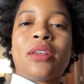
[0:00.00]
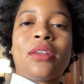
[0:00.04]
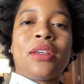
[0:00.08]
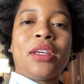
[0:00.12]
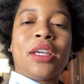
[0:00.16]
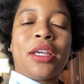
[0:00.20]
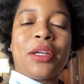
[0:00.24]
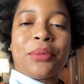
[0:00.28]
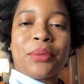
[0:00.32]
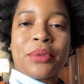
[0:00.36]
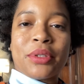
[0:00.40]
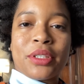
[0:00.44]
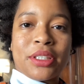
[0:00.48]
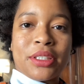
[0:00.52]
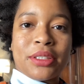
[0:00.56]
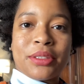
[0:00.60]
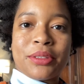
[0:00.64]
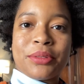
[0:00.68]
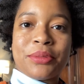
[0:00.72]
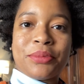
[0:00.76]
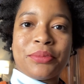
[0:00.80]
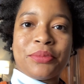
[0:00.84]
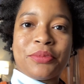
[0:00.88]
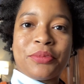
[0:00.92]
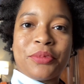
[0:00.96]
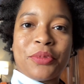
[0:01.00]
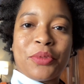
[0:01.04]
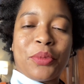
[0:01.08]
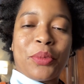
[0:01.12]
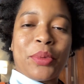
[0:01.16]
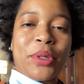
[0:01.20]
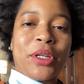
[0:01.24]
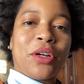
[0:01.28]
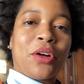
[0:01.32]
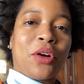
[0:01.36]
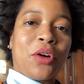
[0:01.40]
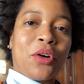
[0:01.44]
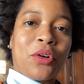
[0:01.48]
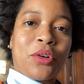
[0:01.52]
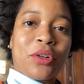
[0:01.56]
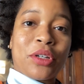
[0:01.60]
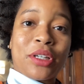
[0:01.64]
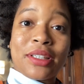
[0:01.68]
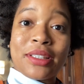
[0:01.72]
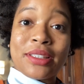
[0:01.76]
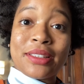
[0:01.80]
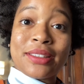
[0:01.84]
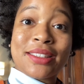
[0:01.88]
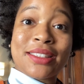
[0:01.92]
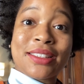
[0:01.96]
and we're good. We are all
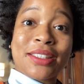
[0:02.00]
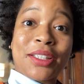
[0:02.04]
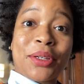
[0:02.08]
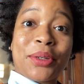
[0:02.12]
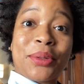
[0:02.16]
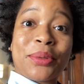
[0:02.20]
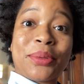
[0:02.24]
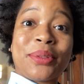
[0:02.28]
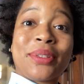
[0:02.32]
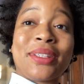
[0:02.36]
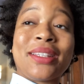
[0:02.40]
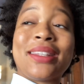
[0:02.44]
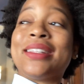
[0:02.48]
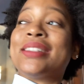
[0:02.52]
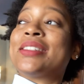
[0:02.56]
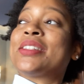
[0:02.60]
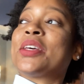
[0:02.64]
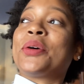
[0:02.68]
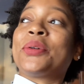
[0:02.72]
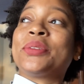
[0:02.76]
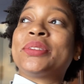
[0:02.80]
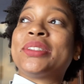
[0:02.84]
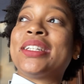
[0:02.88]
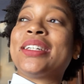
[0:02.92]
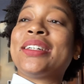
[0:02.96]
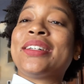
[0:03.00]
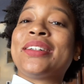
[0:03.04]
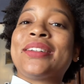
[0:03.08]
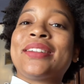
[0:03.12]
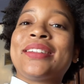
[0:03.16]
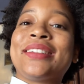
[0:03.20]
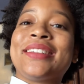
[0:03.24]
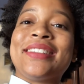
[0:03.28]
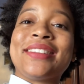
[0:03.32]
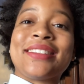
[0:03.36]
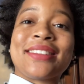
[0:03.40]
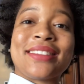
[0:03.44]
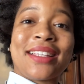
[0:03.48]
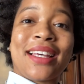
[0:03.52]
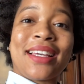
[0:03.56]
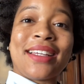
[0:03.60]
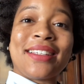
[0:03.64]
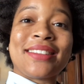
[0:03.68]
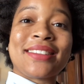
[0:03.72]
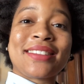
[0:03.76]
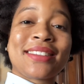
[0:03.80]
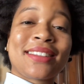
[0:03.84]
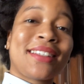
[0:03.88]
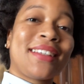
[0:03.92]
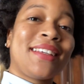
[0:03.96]
good. So this hotel is
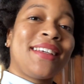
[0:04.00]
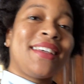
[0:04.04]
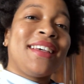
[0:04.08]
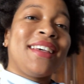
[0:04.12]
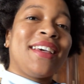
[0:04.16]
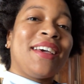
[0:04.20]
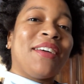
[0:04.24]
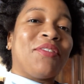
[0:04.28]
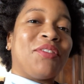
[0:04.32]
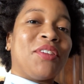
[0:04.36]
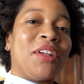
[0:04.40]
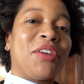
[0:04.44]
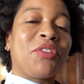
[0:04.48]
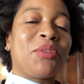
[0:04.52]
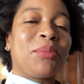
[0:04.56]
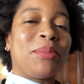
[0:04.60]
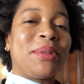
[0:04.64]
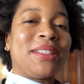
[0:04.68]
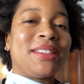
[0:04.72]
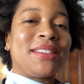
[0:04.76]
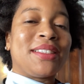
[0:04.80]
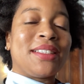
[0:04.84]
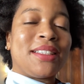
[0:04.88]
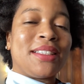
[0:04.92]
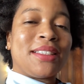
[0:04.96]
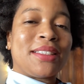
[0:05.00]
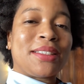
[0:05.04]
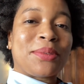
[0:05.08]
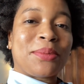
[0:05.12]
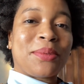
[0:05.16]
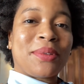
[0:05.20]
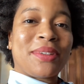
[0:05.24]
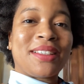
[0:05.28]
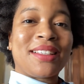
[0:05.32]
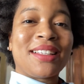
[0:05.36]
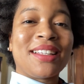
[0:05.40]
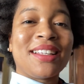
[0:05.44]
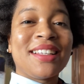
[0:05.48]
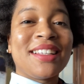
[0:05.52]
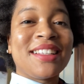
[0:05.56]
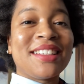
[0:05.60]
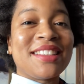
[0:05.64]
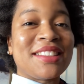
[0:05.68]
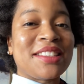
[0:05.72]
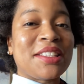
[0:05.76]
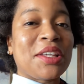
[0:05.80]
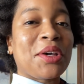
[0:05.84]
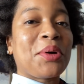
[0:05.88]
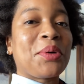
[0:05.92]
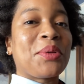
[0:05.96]
nice. I've never been to this one.
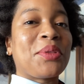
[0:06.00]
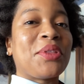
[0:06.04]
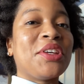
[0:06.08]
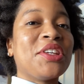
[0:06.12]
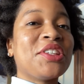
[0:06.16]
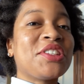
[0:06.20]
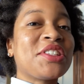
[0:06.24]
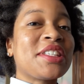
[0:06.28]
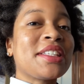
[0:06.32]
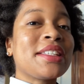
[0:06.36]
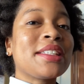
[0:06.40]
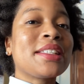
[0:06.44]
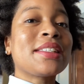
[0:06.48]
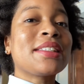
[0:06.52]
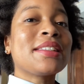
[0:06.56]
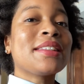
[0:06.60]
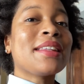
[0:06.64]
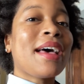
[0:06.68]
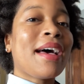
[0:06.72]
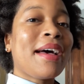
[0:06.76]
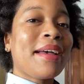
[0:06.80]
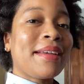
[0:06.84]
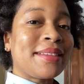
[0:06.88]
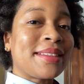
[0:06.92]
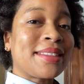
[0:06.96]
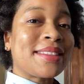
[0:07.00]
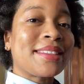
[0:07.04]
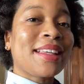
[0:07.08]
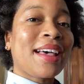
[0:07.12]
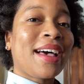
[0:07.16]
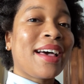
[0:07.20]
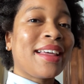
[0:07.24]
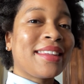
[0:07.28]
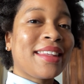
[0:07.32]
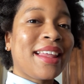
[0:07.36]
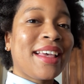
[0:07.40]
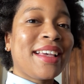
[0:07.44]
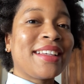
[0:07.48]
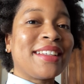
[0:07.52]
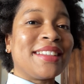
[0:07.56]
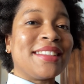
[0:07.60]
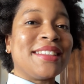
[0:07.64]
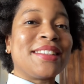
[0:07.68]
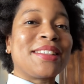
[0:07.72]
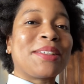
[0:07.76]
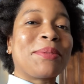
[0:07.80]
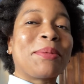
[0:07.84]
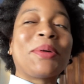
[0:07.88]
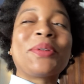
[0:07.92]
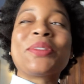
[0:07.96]
So this is nice. I like it.
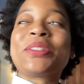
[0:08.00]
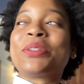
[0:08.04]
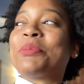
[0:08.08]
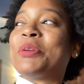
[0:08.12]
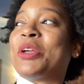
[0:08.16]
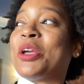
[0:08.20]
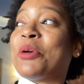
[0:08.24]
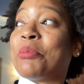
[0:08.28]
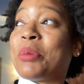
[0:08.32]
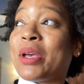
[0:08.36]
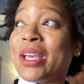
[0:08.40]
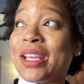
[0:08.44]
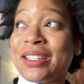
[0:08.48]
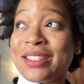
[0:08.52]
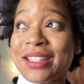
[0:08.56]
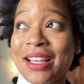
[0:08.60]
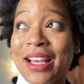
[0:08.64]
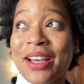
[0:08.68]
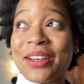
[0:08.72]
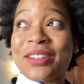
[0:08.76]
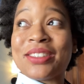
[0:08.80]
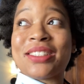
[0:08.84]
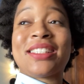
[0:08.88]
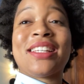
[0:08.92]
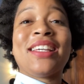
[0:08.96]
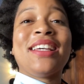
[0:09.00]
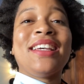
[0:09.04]
It's supposed to be a penthouse.